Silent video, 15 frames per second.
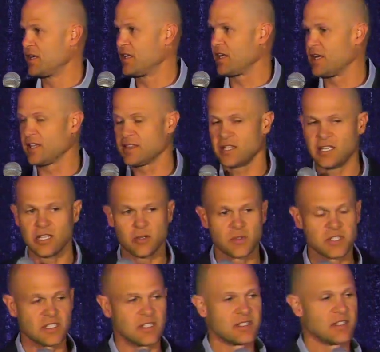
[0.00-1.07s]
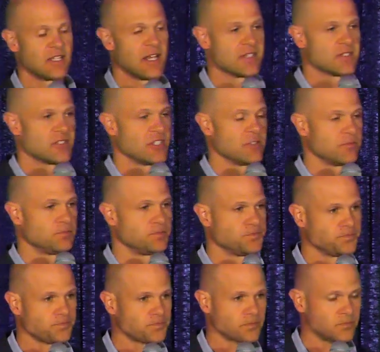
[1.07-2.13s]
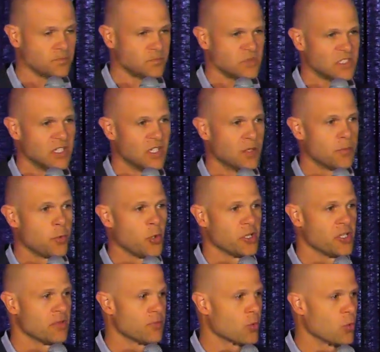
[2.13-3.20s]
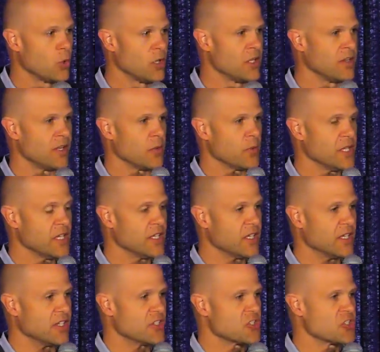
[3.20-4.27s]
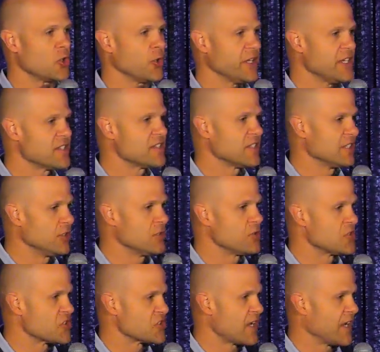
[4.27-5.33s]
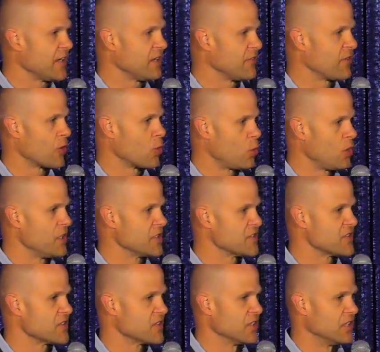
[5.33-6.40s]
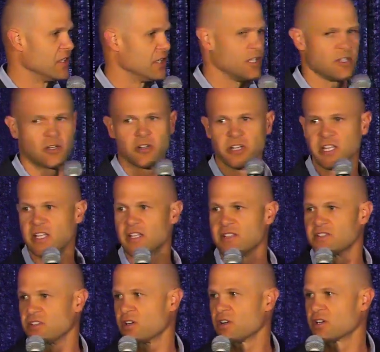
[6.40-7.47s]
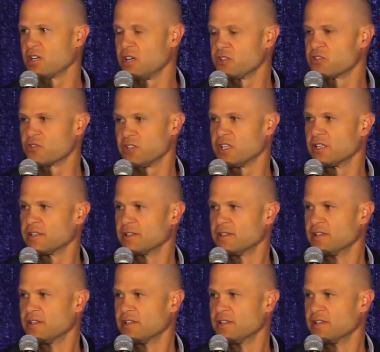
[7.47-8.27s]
And I think it was this lesson, point number one, that we so easily lose sight of our wants and our needs in our country.